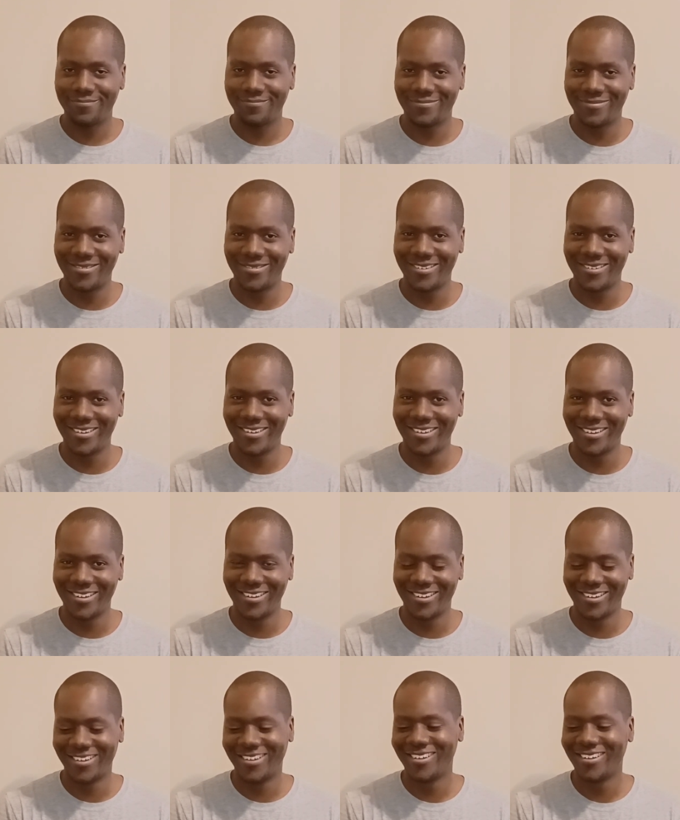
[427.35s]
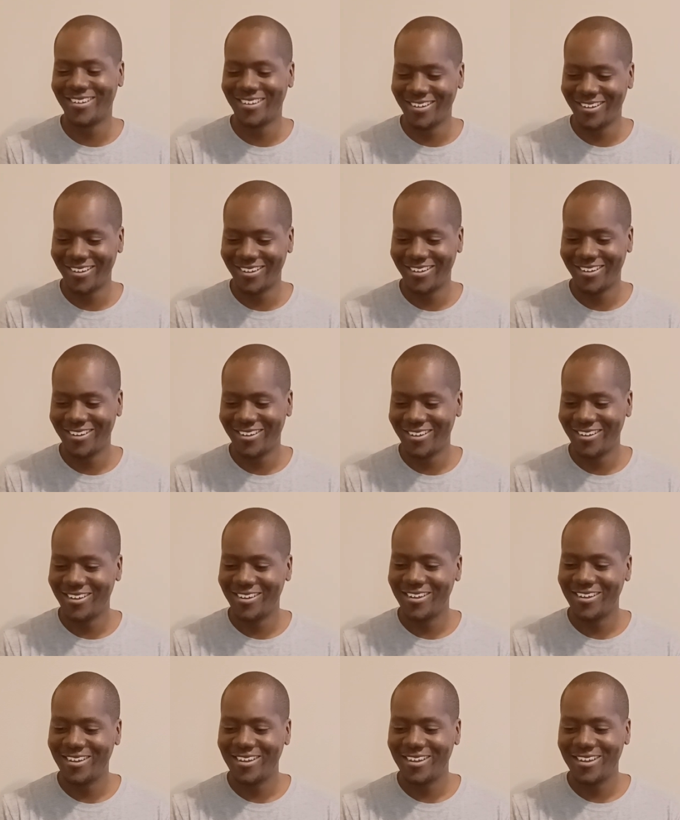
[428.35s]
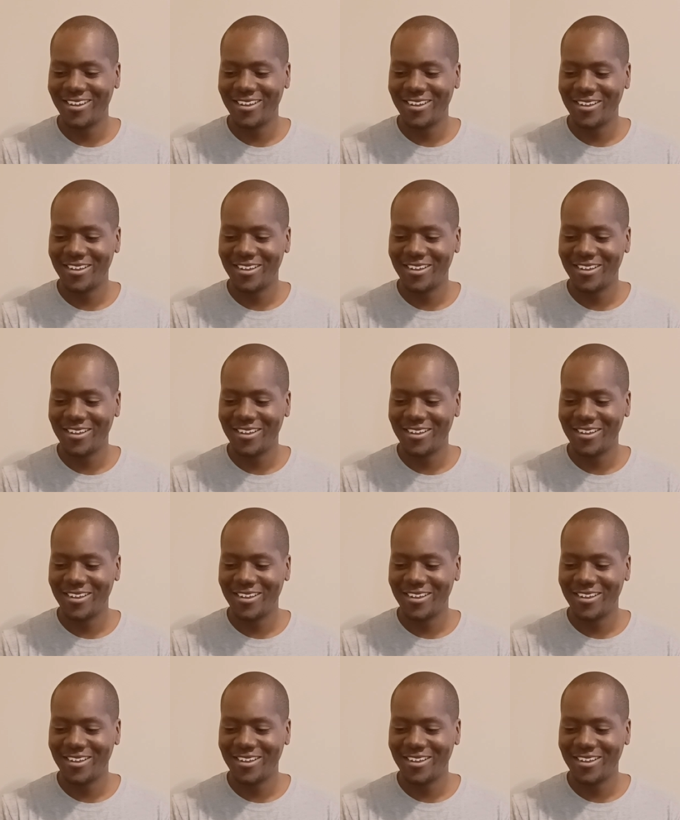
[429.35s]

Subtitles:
No one is speaking in this clip.